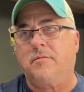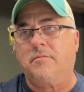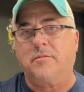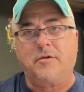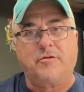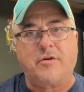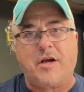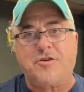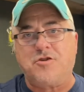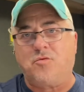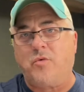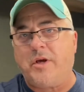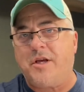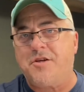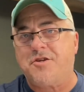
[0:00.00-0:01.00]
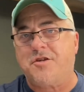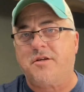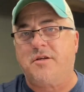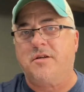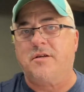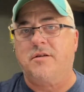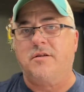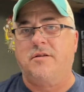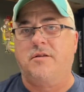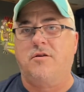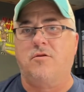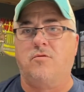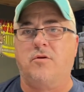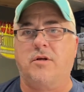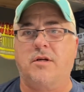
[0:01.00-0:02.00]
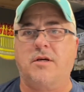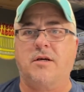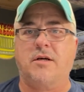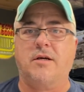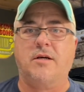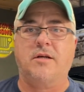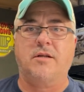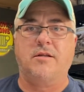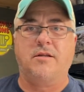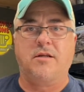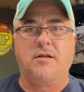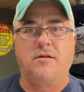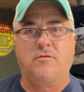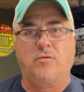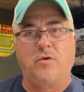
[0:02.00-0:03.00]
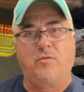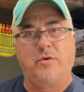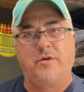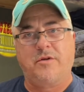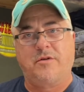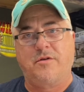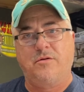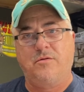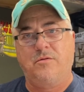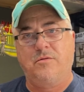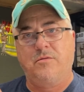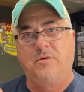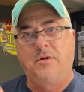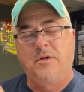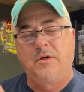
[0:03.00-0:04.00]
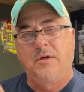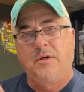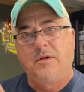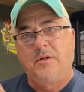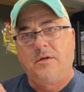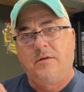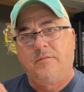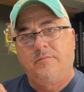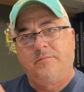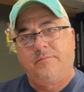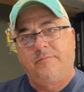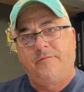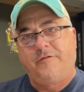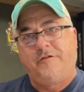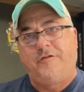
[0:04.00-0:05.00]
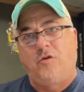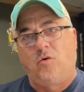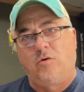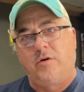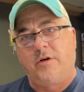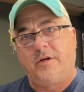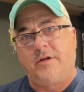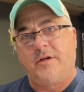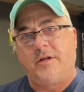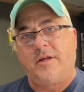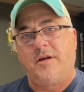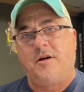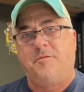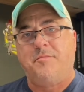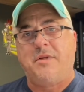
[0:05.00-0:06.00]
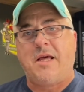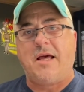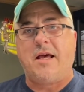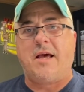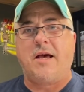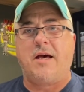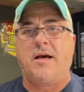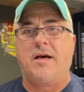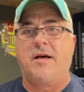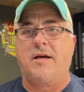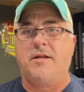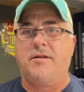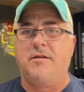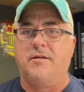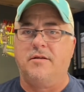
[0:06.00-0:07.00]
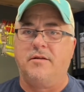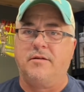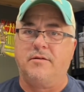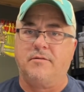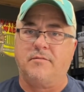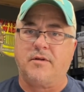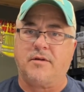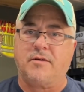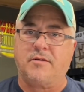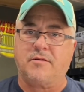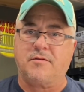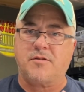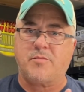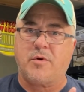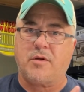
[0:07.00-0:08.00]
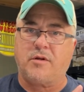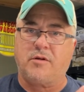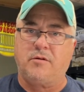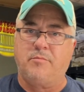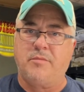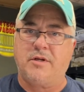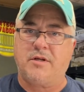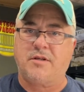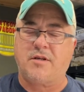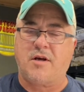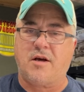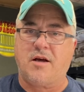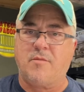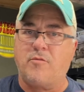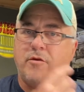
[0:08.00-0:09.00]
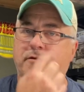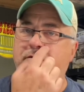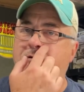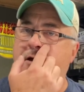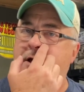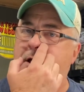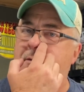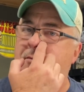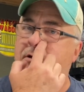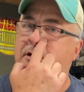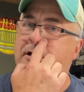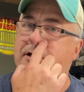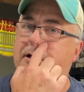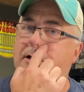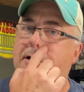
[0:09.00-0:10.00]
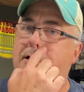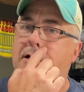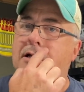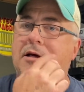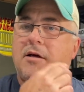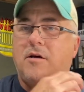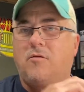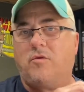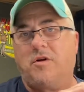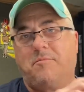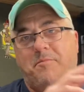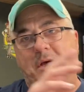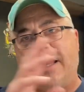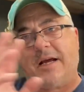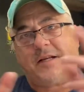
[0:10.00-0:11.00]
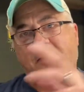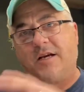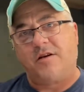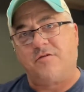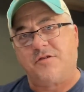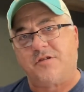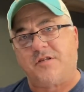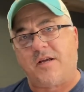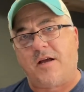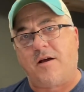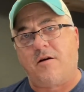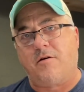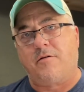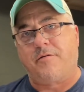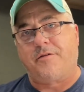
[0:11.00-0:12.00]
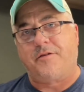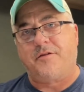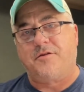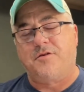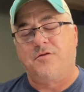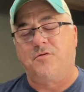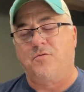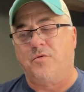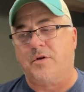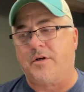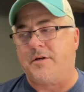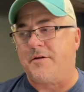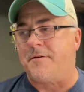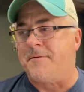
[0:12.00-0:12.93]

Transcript: graduation going on, and then we went to Florida to help Dad, spent a little bit of time with family, went back down south to